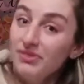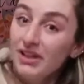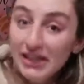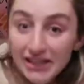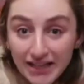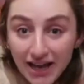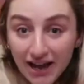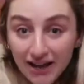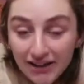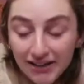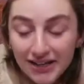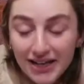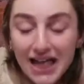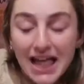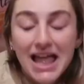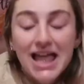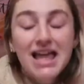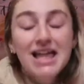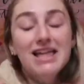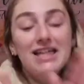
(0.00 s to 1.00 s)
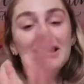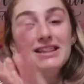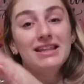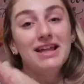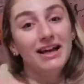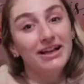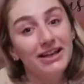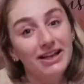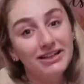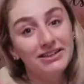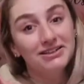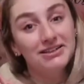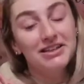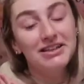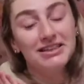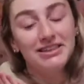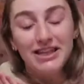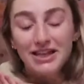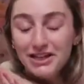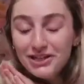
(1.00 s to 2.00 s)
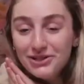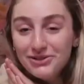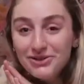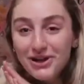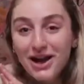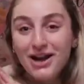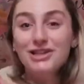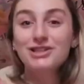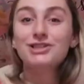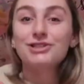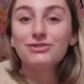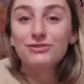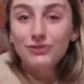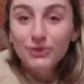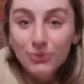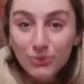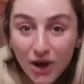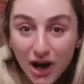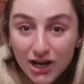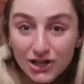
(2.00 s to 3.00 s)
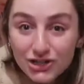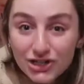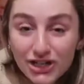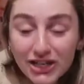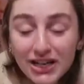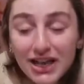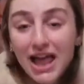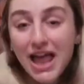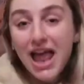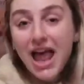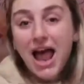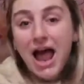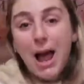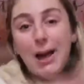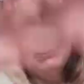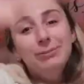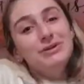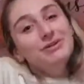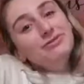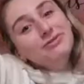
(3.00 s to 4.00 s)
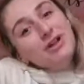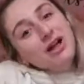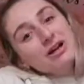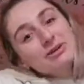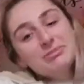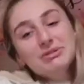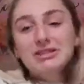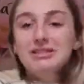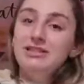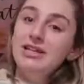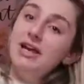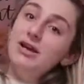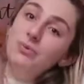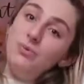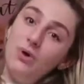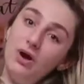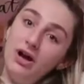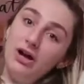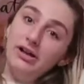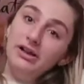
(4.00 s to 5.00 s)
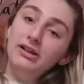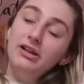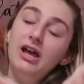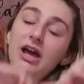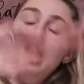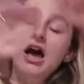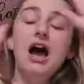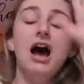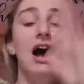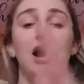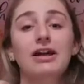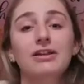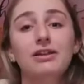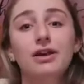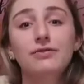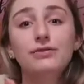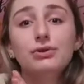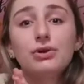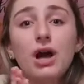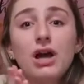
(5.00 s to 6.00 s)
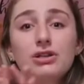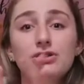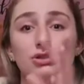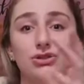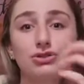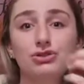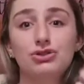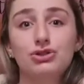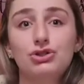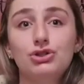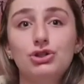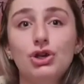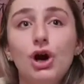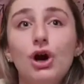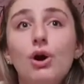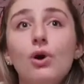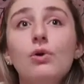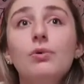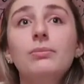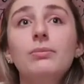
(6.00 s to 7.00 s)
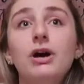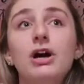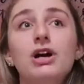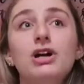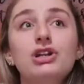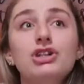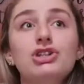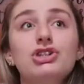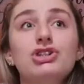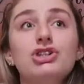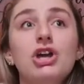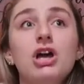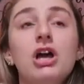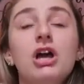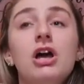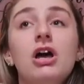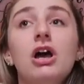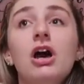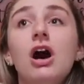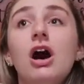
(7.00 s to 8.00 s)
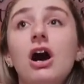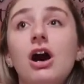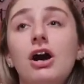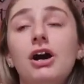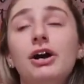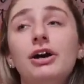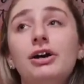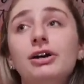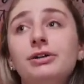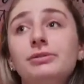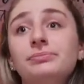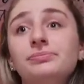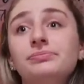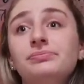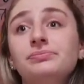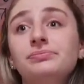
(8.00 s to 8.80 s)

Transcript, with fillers: yeah, again, thank you guys for watching. Happy Vlogmas day one. I love you guys so much. And